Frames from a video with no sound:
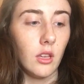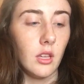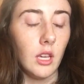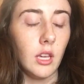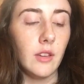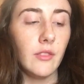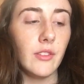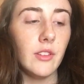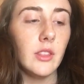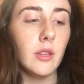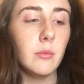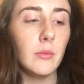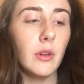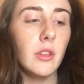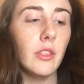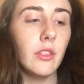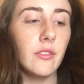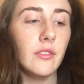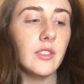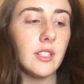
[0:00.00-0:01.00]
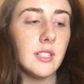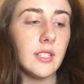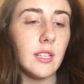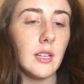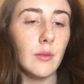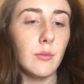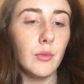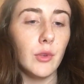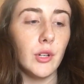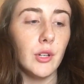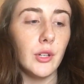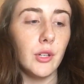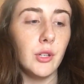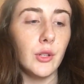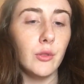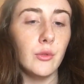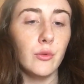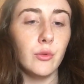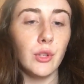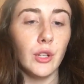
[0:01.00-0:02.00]
if in the month of December
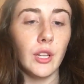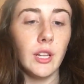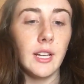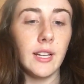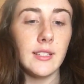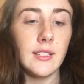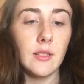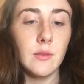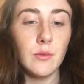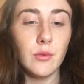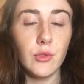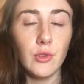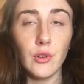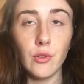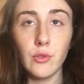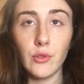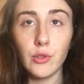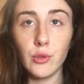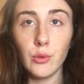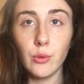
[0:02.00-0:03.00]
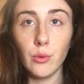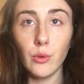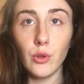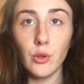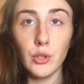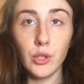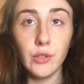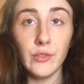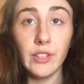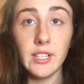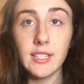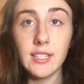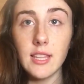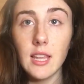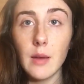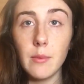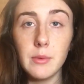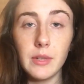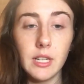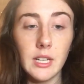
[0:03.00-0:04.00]
you've realized some sort of truth or you've
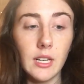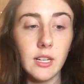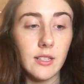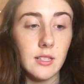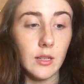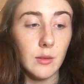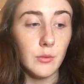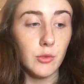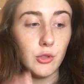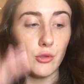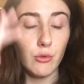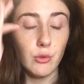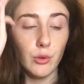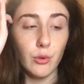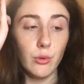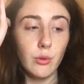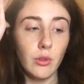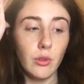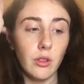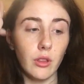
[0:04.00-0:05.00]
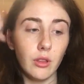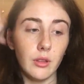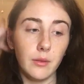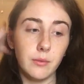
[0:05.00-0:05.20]
accepted some truth,